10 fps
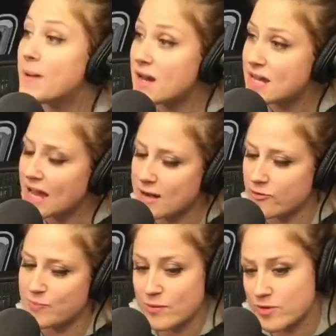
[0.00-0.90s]
but he had to
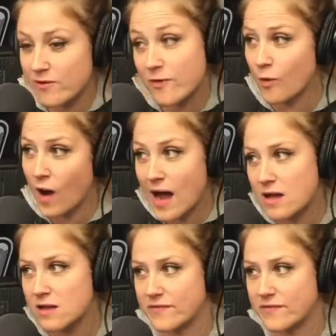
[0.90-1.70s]
have been with her for a while.